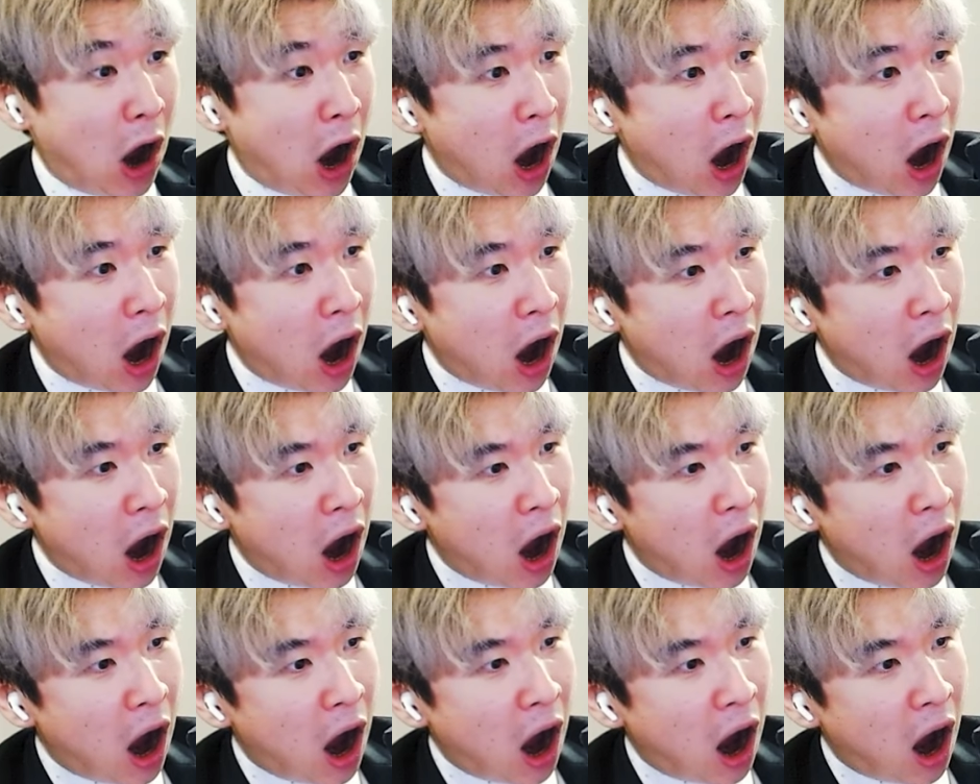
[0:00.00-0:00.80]

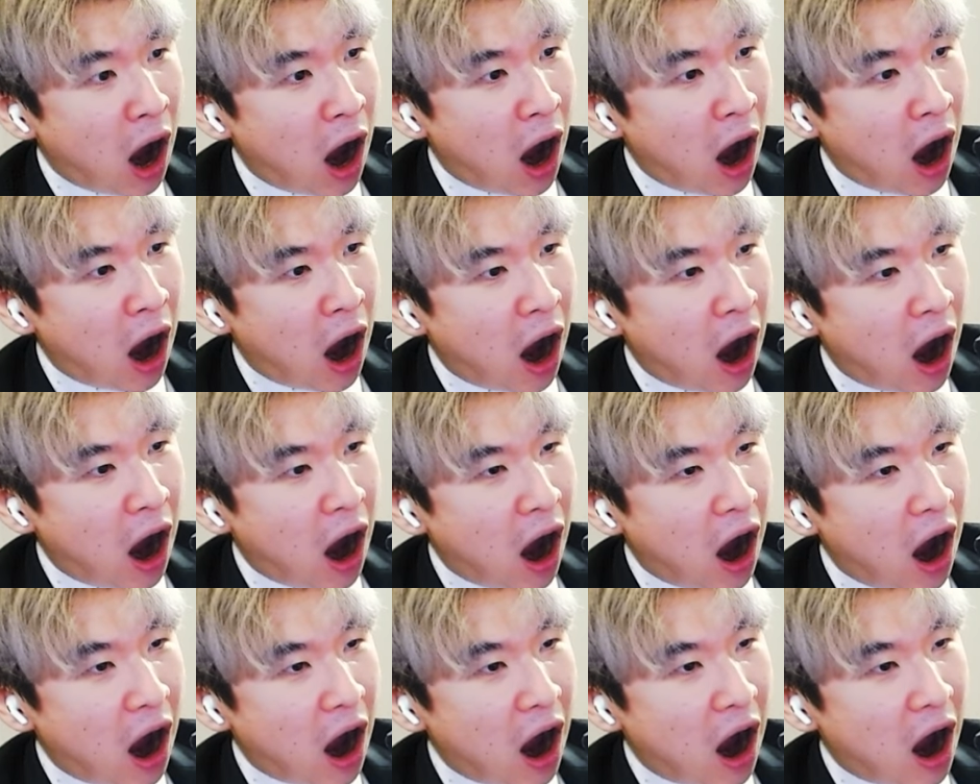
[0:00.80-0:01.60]

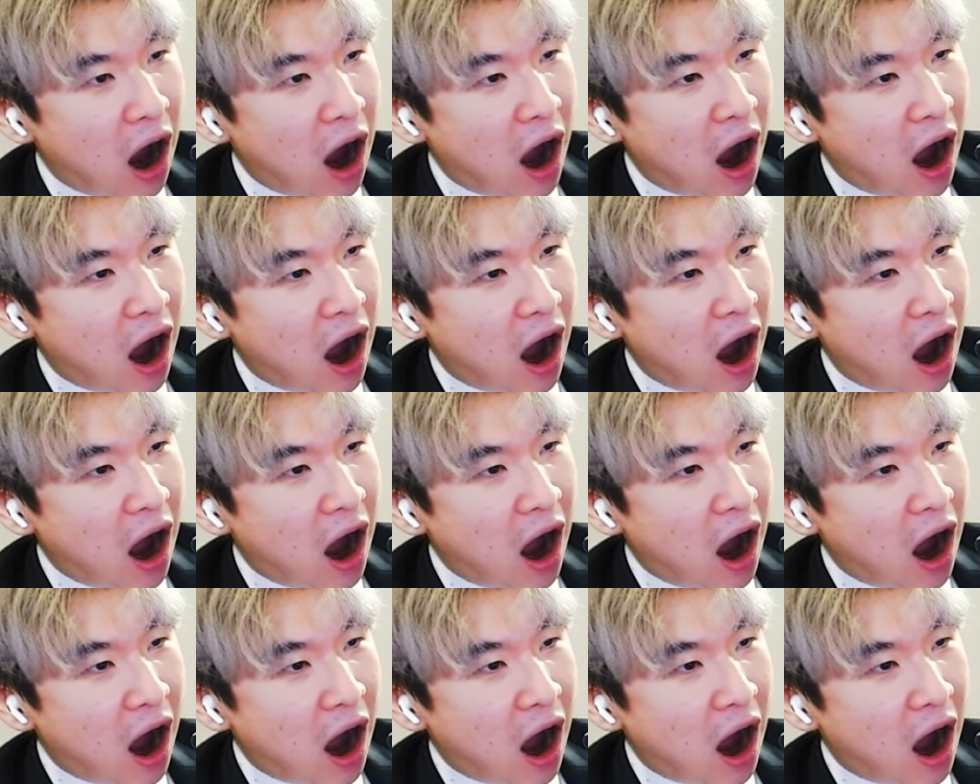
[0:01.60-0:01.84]
(no one is talking)